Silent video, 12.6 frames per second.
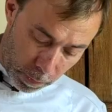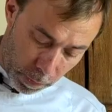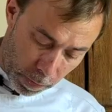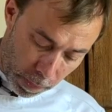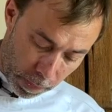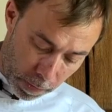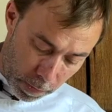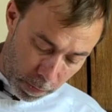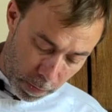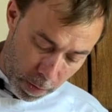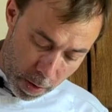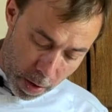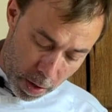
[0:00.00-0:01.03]

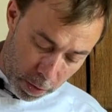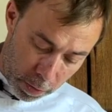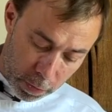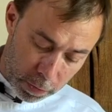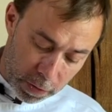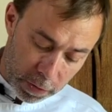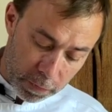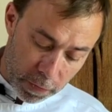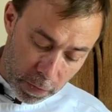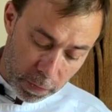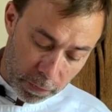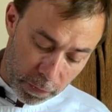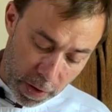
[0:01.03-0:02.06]
I cut it
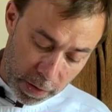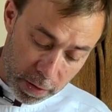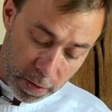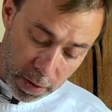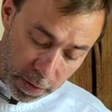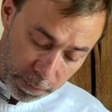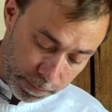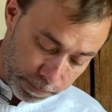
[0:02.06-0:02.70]
very finely.